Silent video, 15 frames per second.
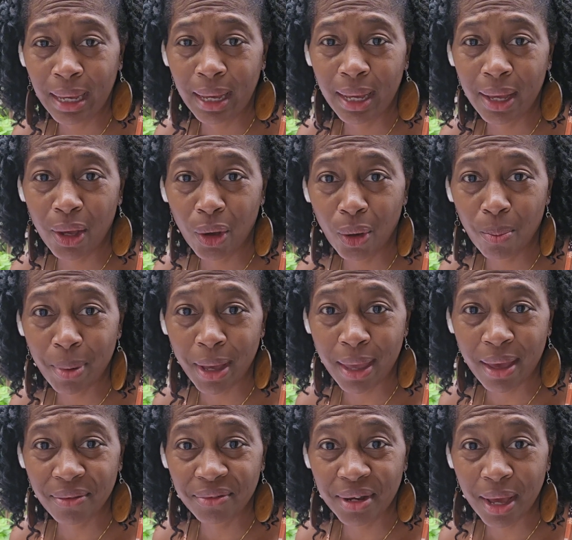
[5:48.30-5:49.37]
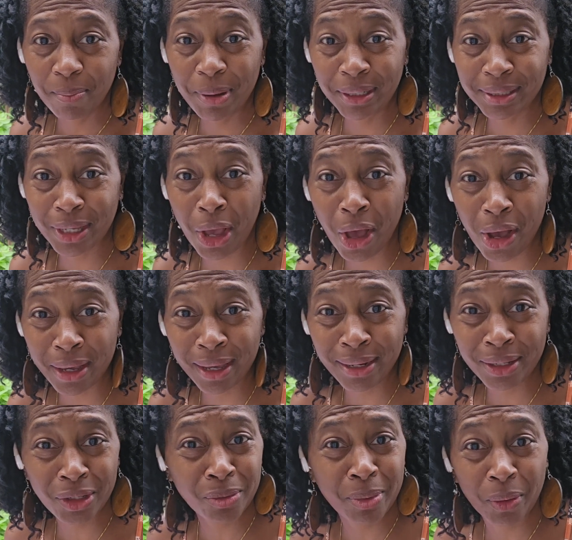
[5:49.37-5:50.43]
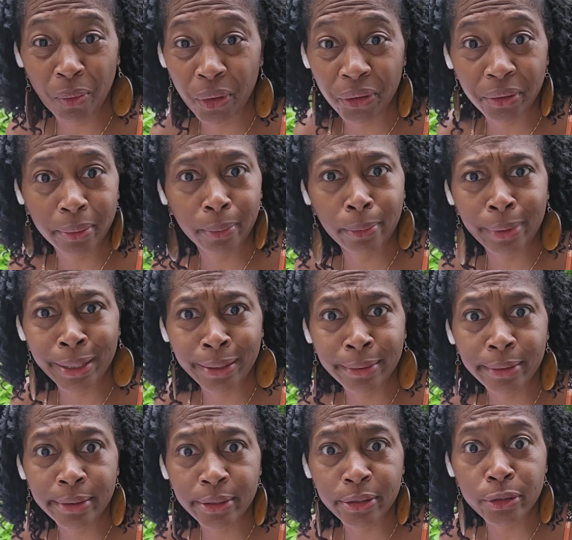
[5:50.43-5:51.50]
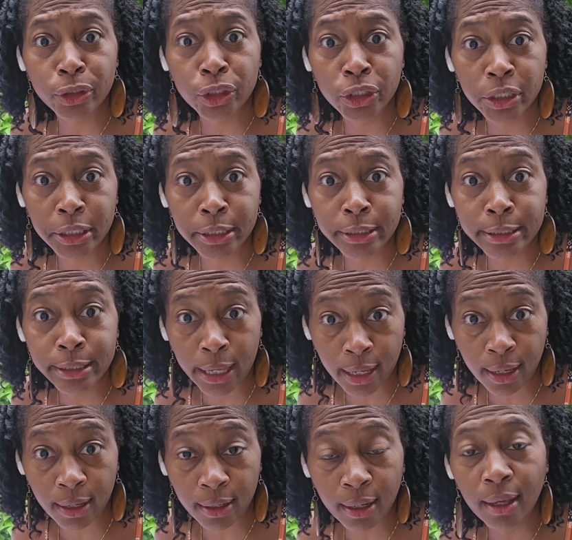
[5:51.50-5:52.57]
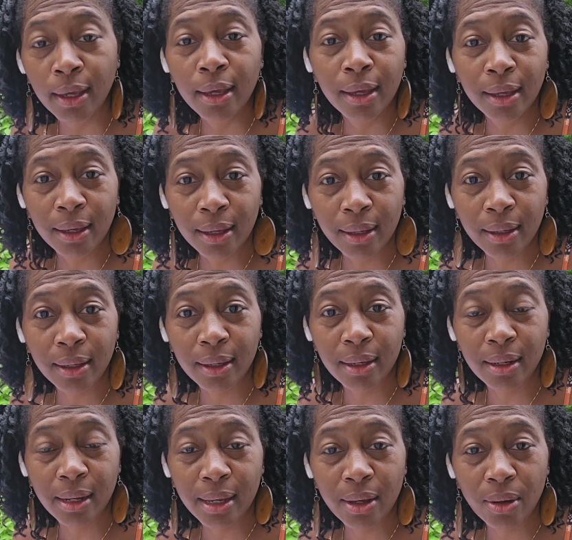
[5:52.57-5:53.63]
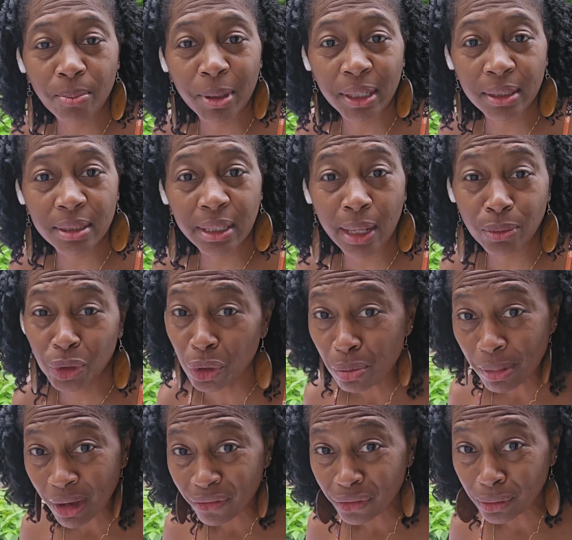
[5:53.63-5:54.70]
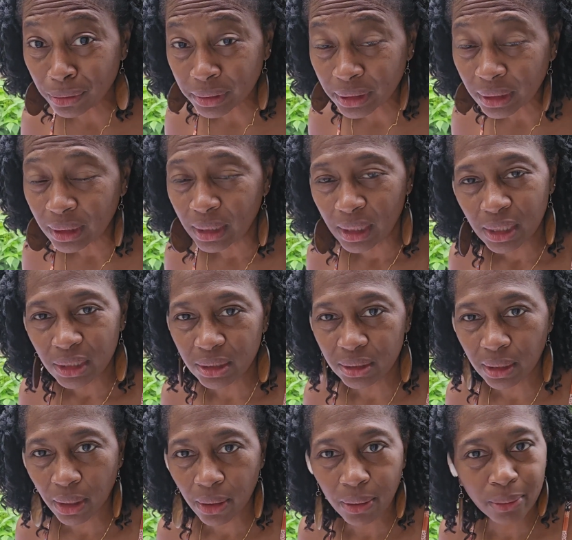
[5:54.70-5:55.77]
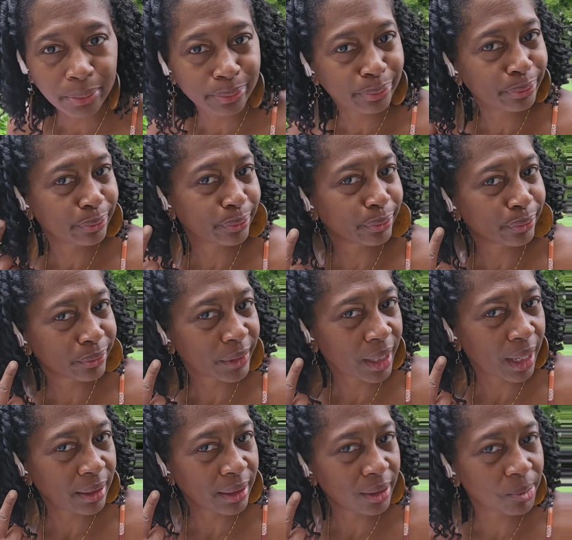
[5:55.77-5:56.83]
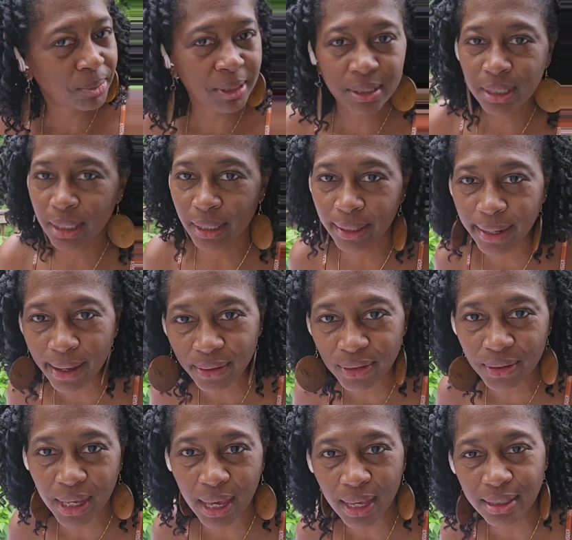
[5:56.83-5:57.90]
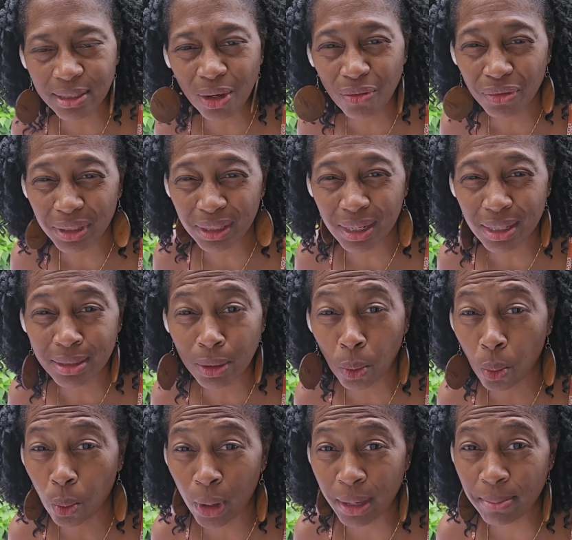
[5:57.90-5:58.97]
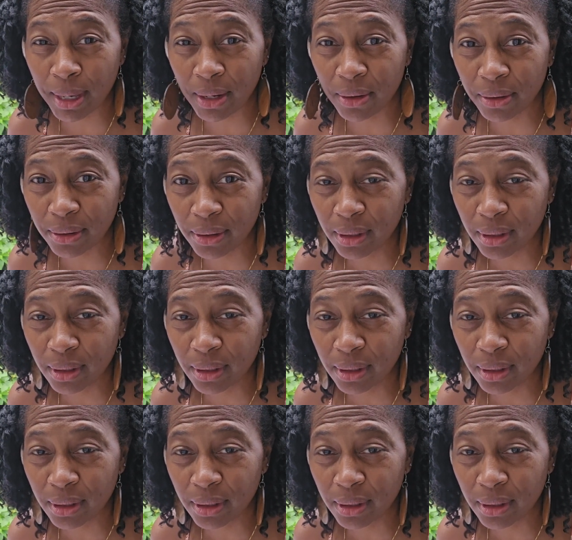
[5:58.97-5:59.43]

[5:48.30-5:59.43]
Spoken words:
I hope I have not been talking and you've been wondering, what is she saying? And I hope I didn't sound too muffled. So got the earpiece in now, you guys. Hopefully that's way better.